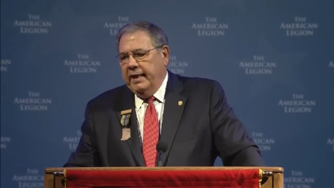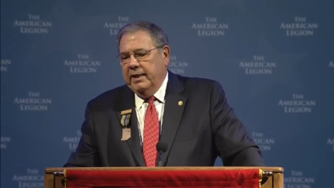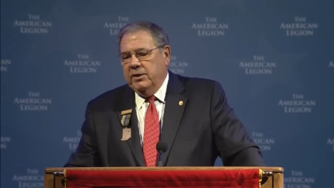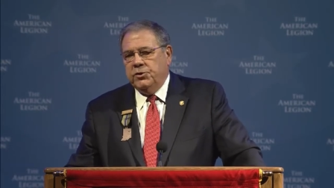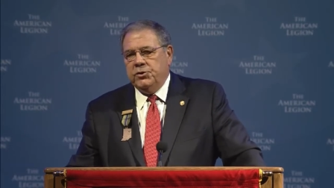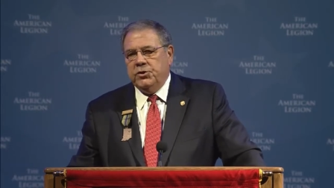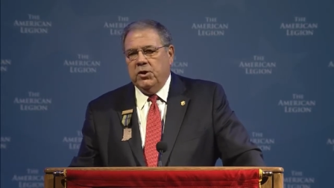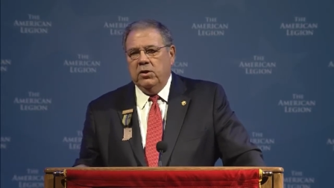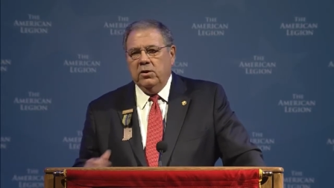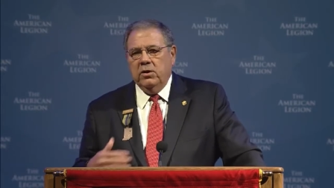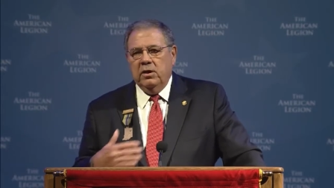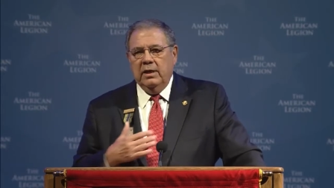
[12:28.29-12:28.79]
And
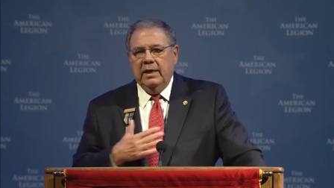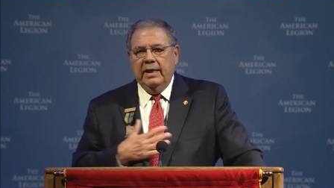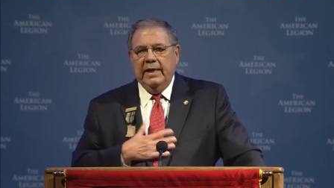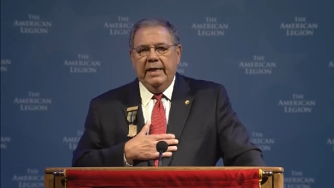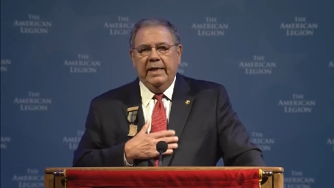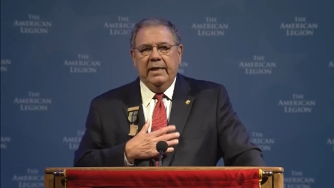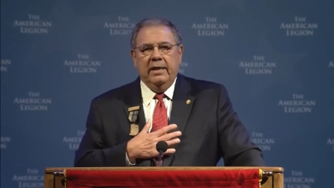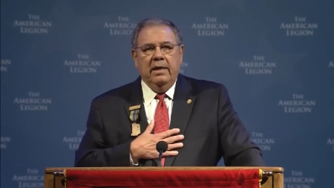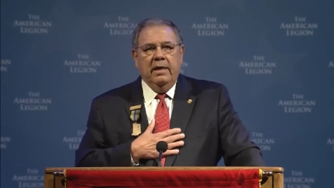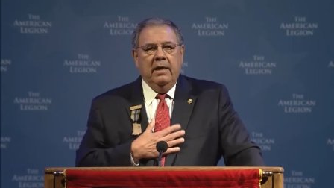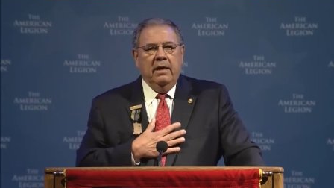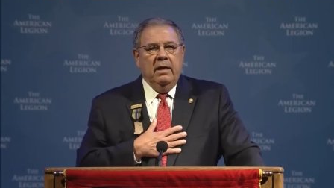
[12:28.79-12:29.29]

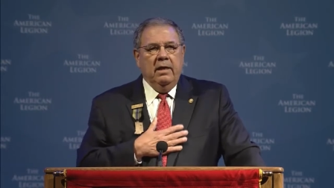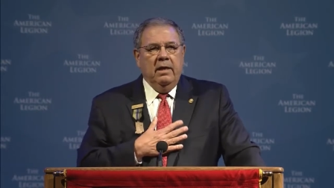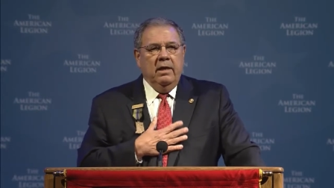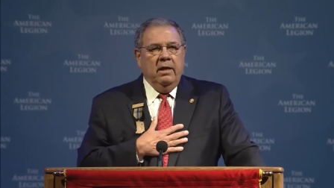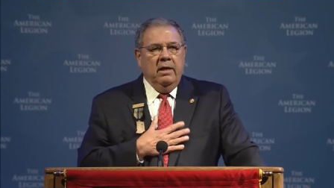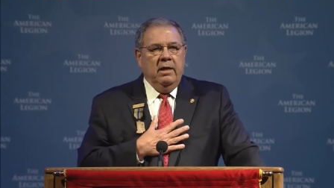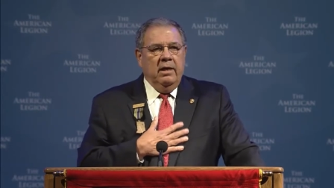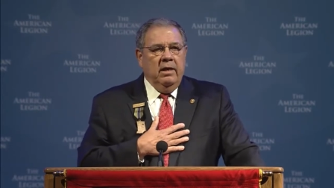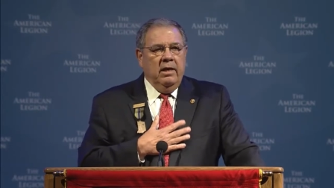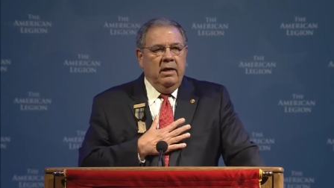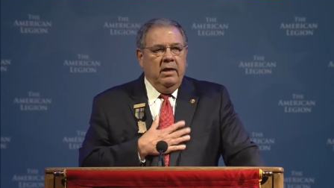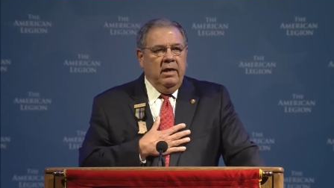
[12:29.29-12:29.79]
certainly
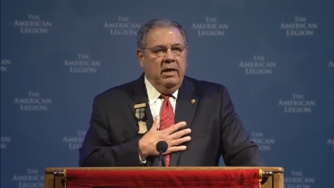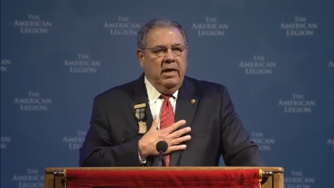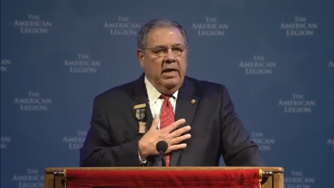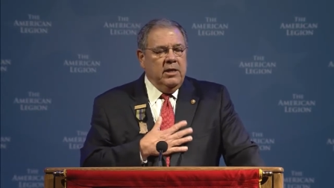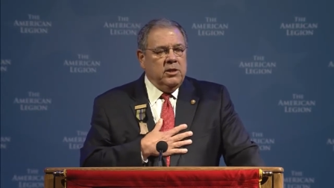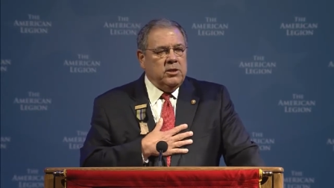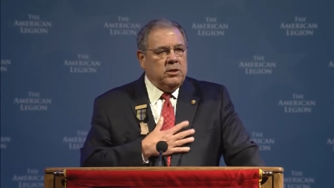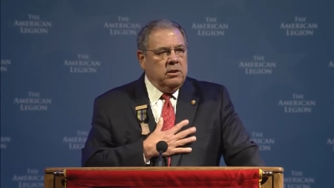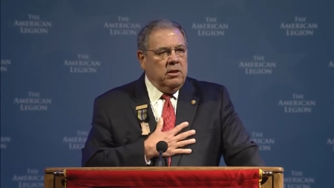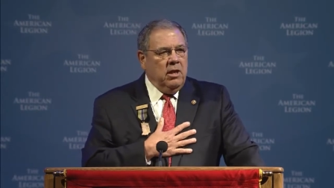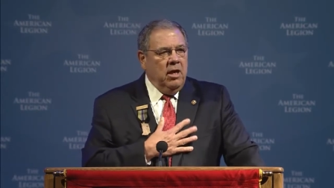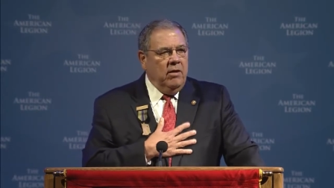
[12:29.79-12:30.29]

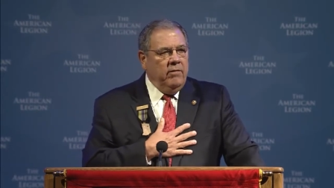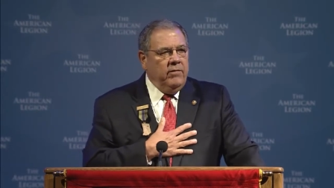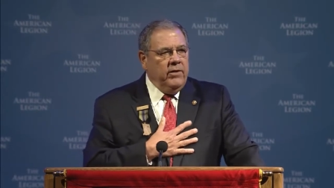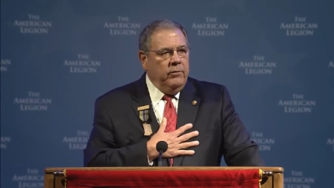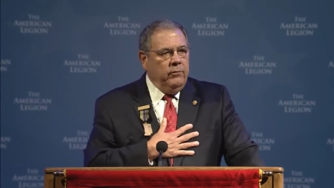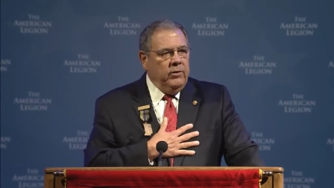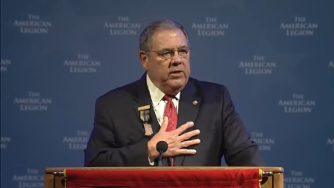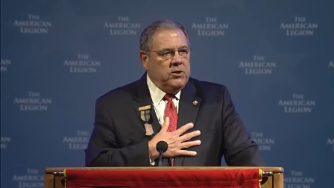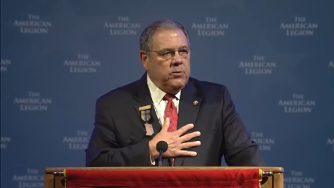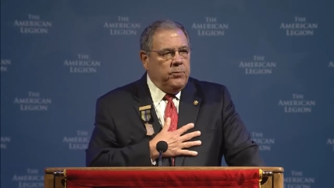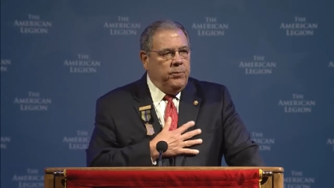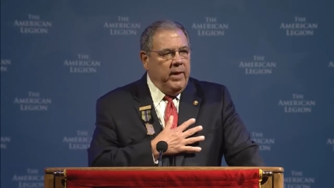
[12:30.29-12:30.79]
his love and
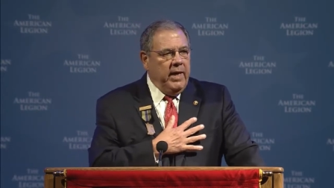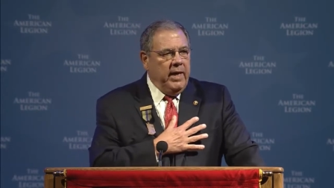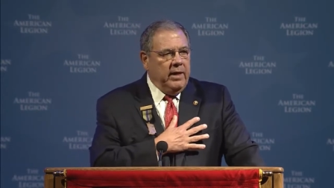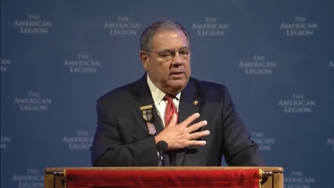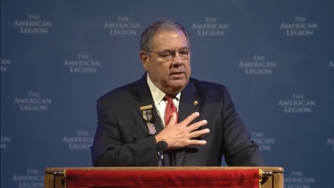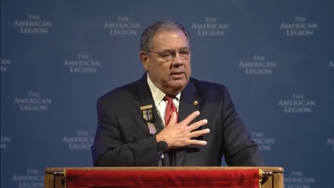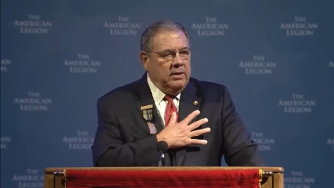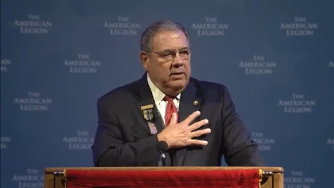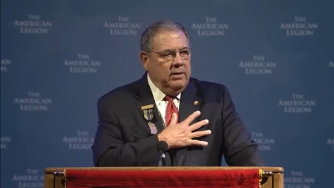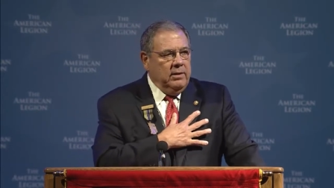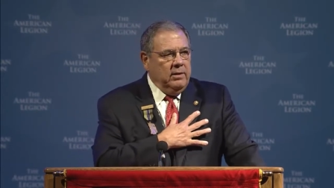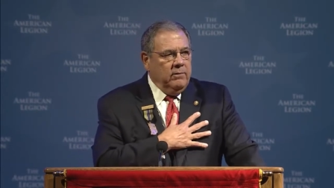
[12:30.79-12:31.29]

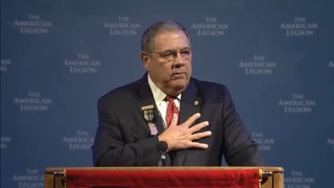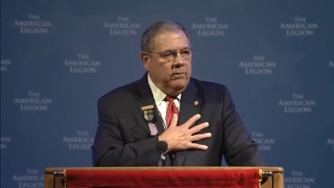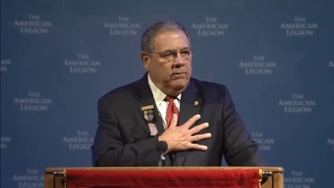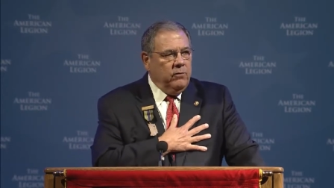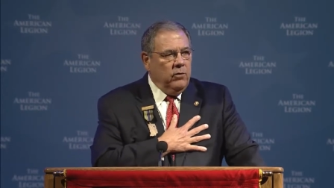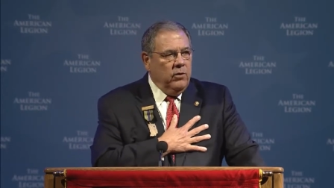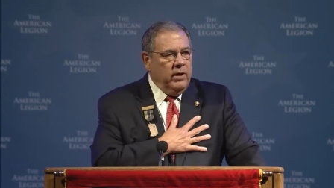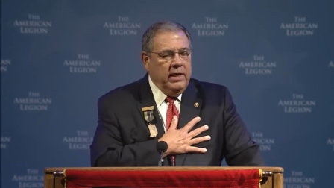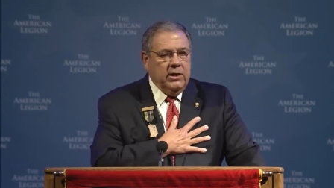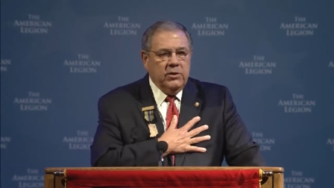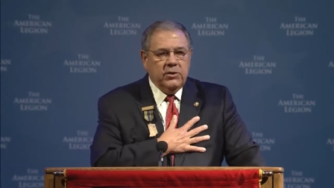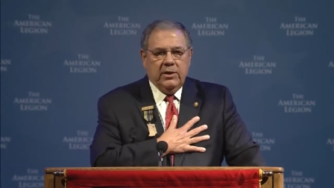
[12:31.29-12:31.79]
respect
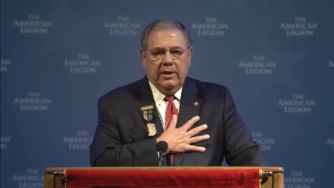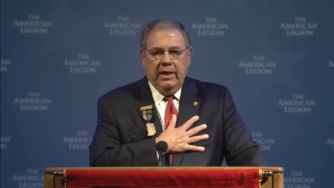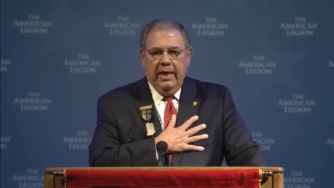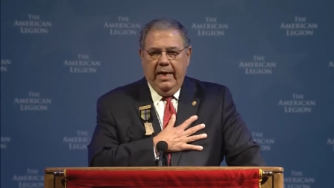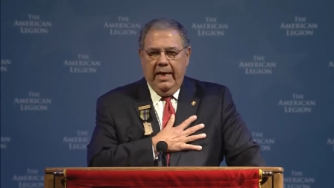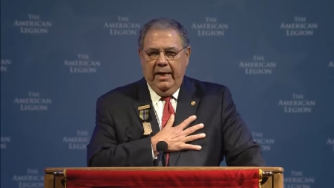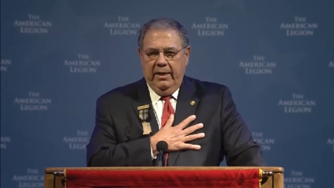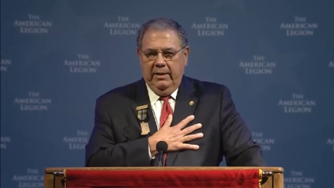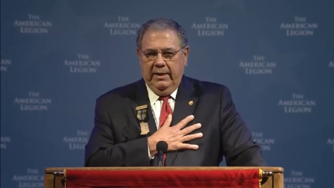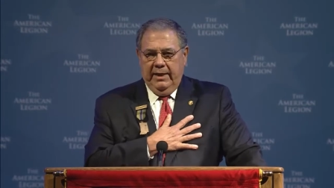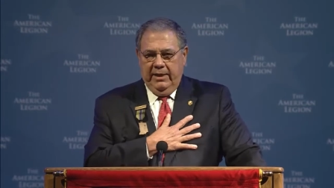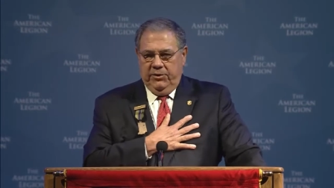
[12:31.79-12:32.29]
for his
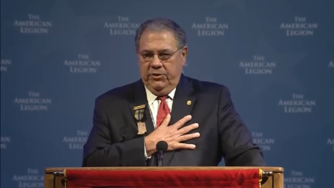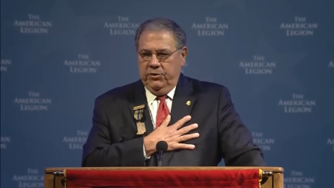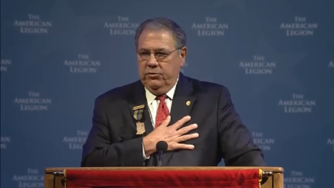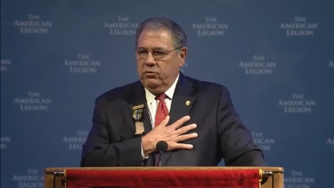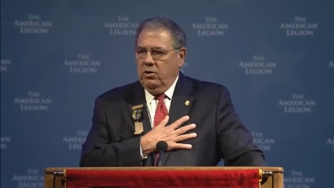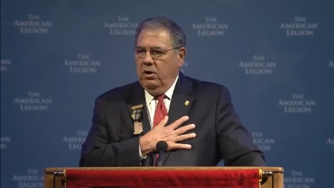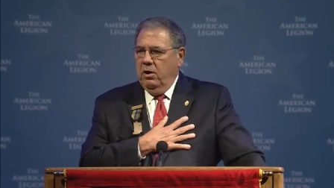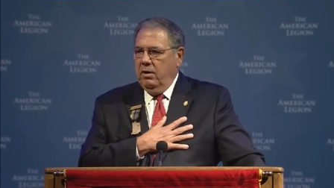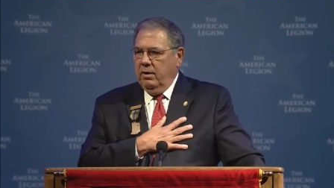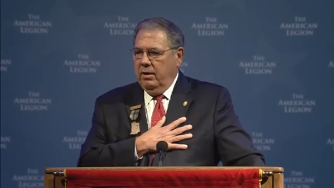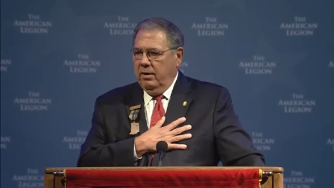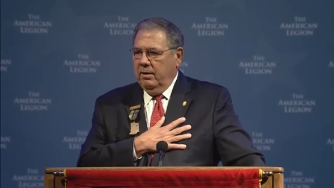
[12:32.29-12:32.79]
God gets
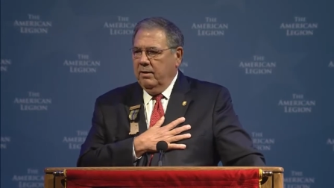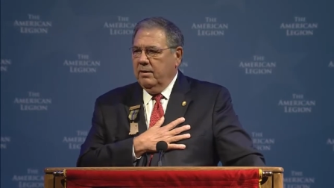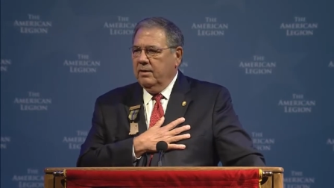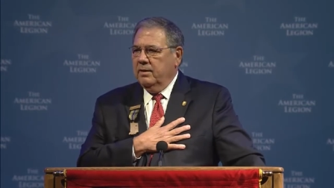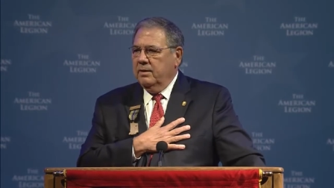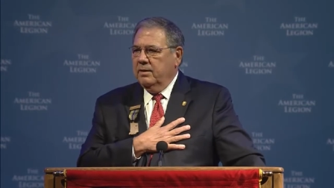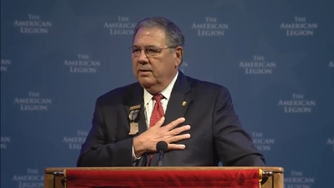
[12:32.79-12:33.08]
stronger,